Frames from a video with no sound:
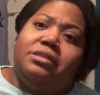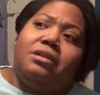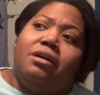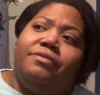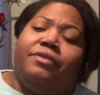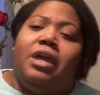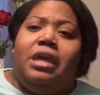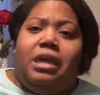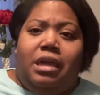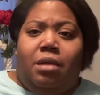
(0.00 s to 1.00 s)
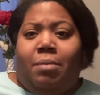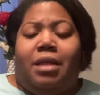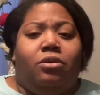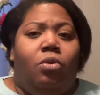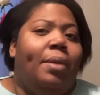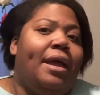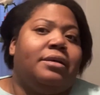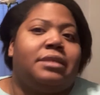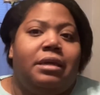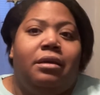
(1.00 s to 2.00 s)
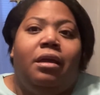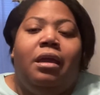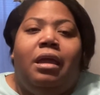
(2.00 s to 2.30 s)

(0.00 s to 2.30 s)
stuff in my little basket.